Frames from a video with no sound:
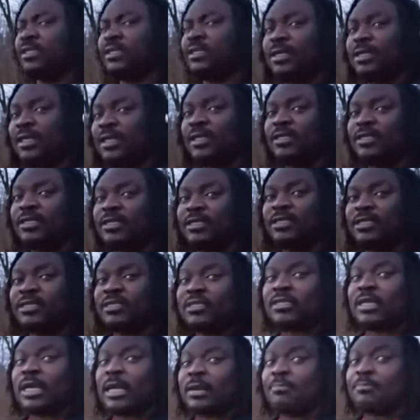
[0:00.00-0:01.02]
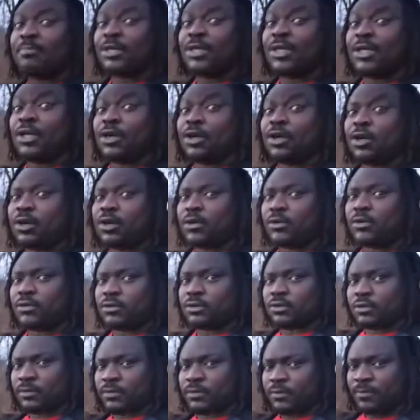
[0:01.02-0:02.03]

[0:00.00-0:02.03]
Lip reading: this is not beyond